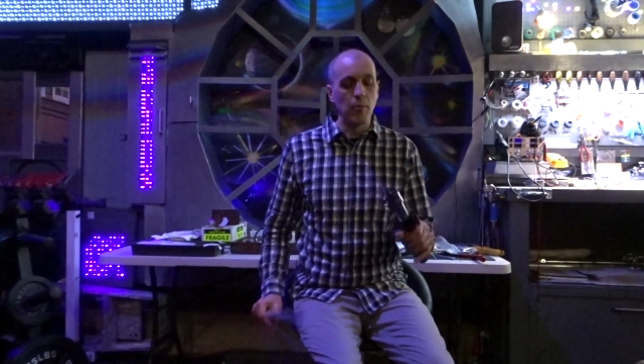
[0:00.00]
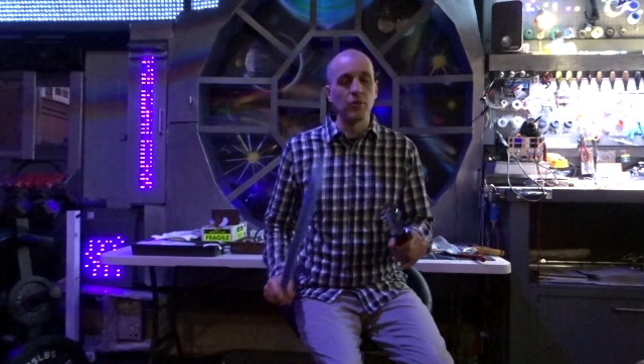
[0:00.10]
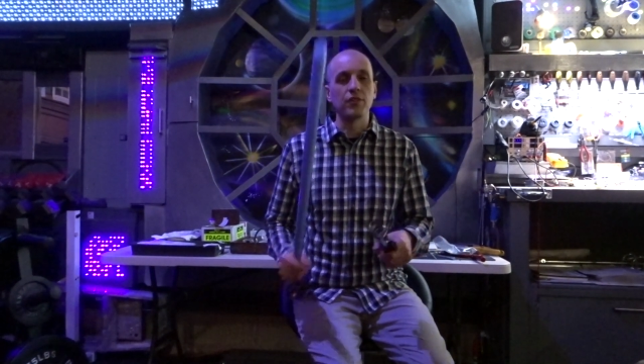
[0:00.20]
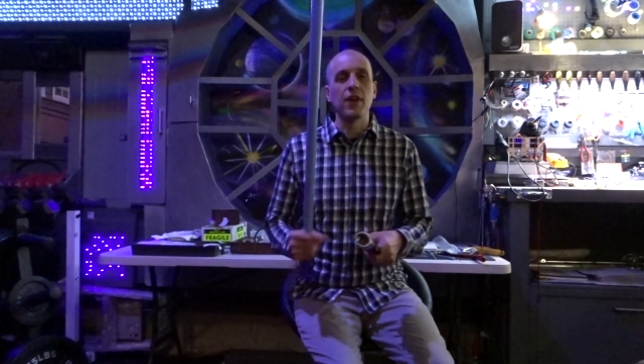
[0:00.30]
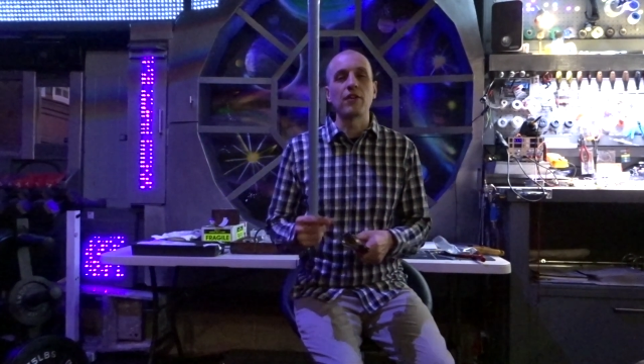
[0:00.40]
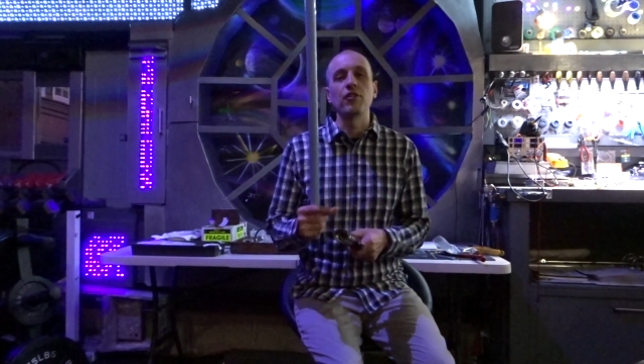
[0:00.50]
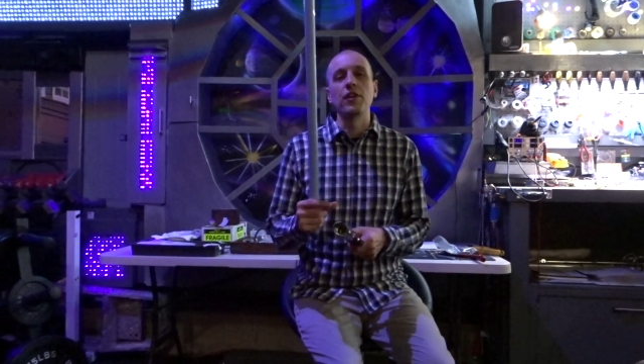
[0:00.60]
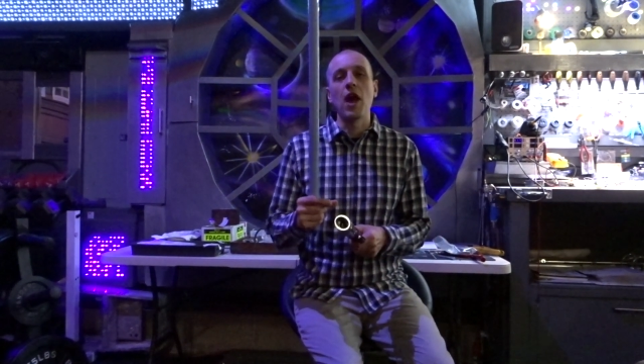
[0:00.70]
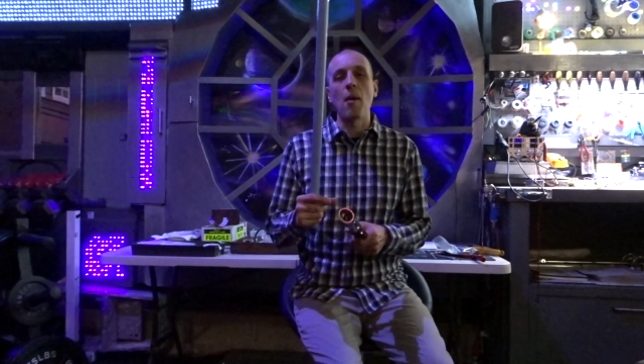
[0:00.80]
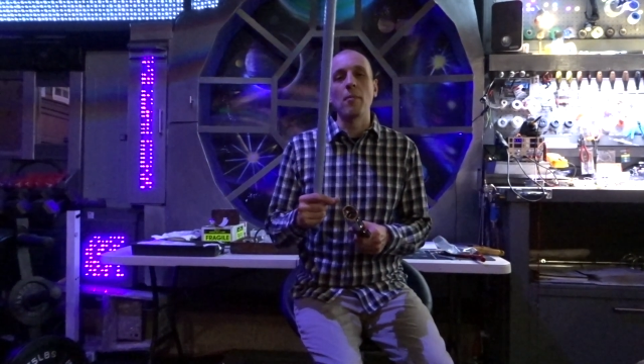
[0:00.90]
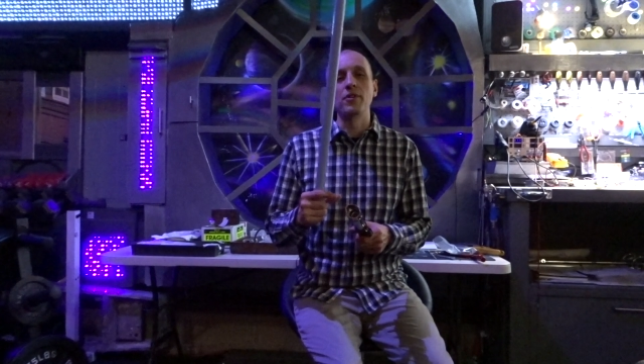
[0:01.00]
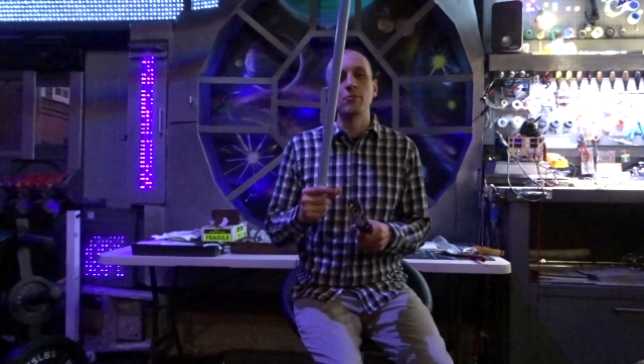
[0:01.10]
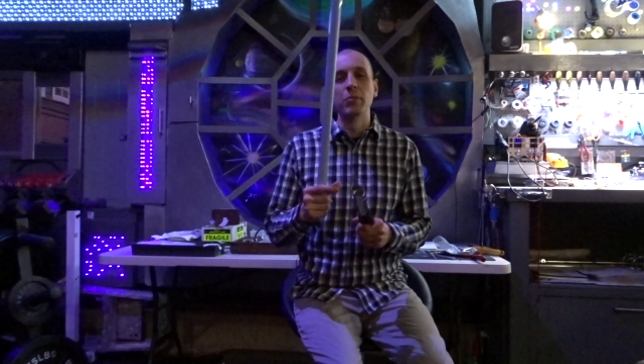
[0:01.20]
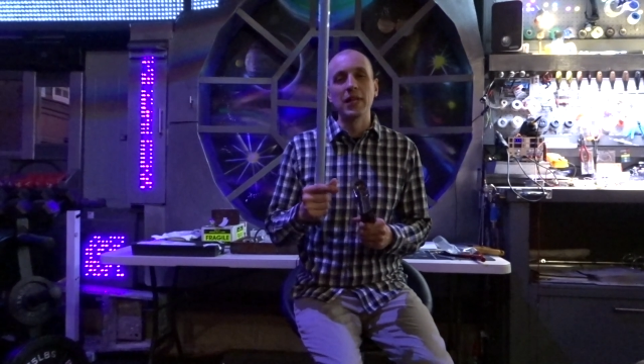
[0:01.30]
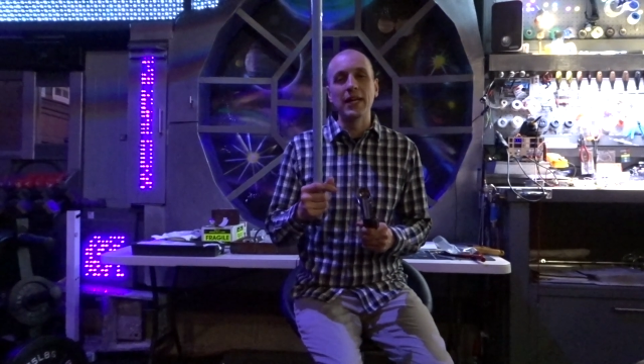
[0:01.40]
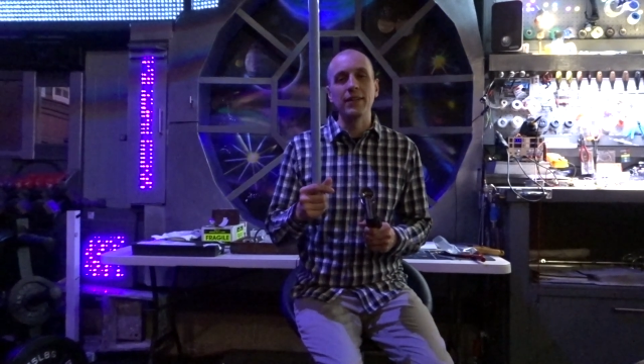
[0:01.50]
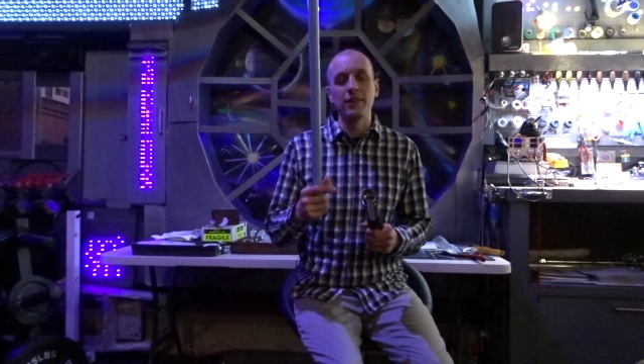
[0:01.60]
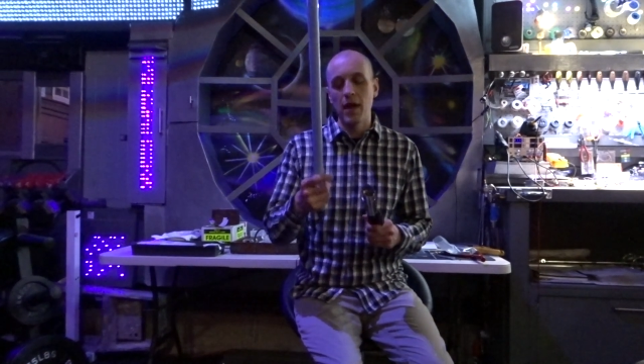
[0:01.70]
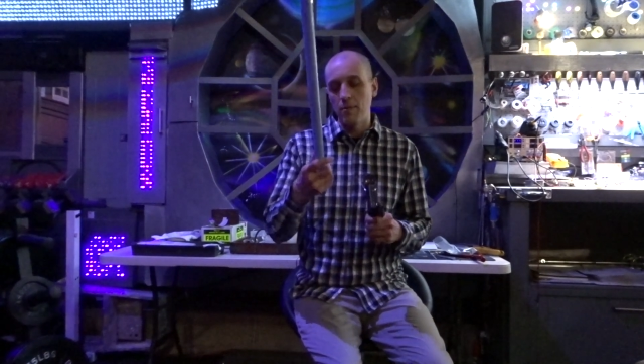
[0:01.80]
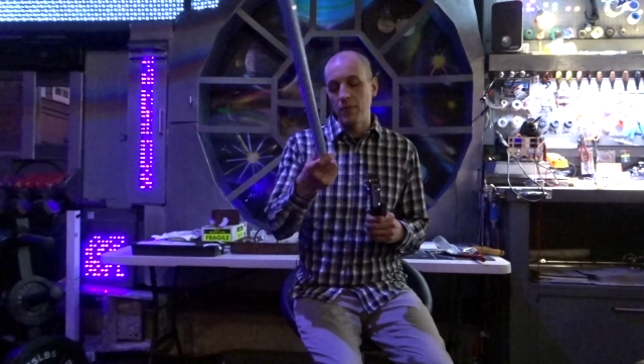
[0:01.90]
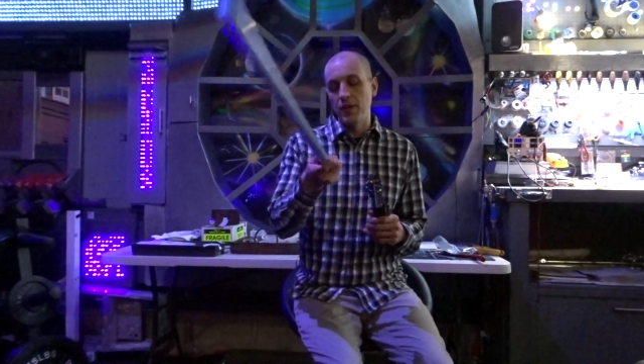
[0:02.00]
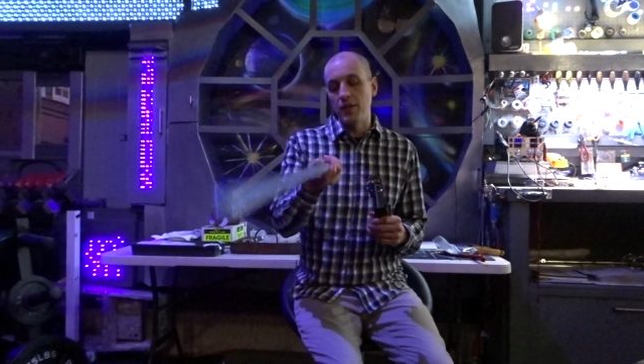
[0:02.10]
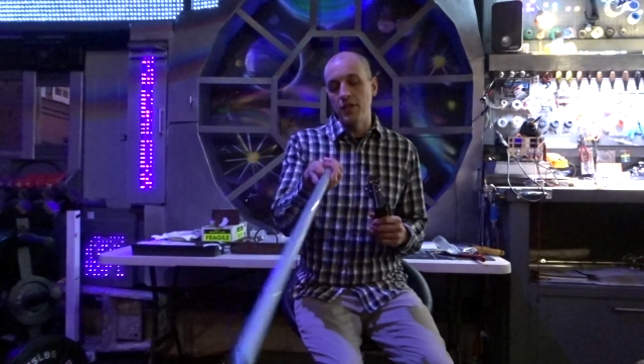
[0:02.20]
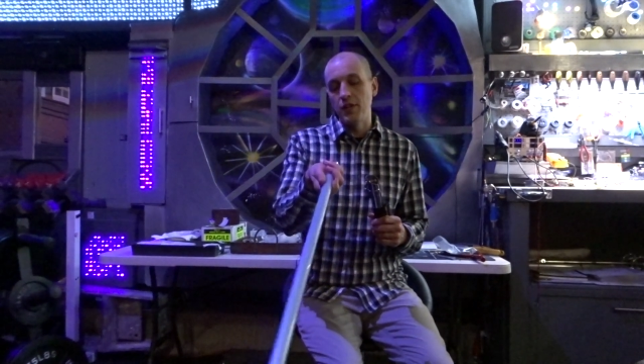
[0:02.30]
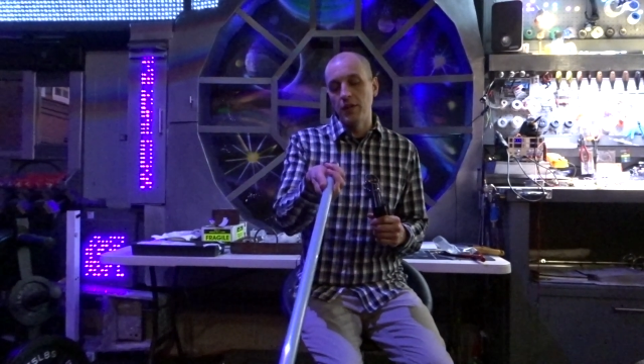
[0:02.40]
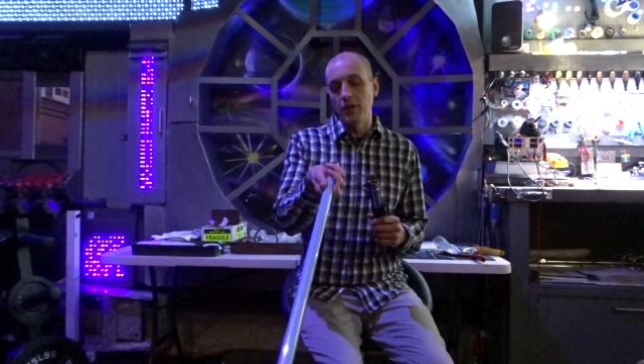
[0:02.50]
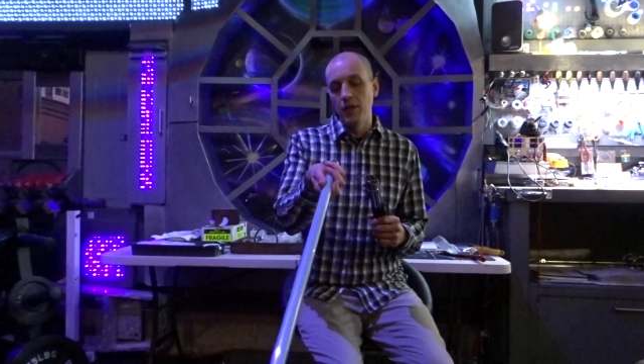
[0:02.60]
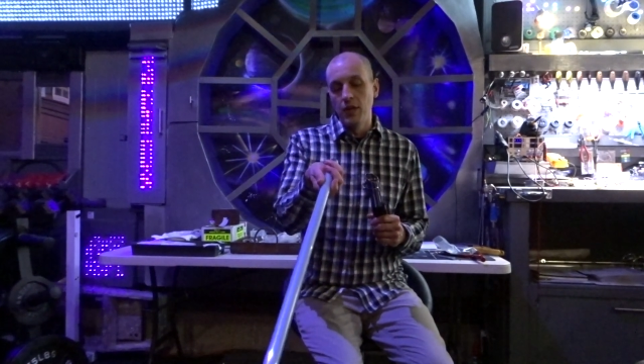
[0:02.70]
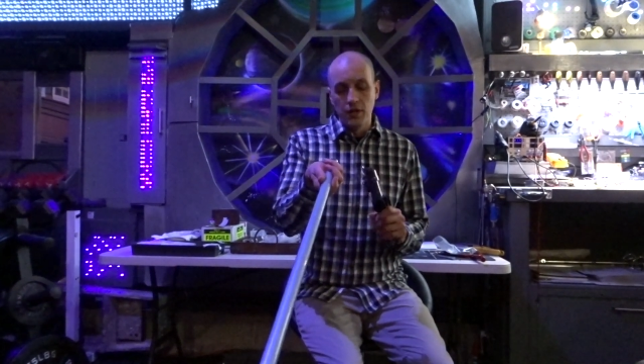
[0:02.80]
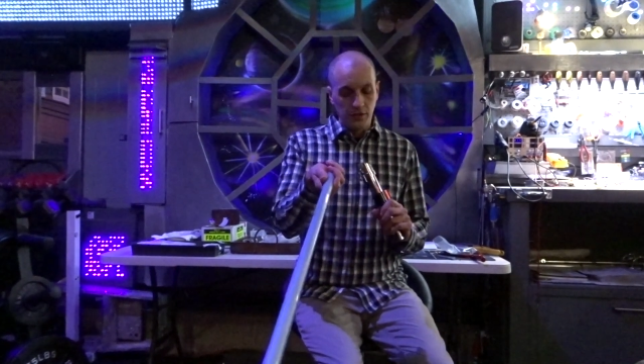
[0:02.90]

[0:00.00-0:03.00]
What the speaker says: there's actually not much blade depth in here,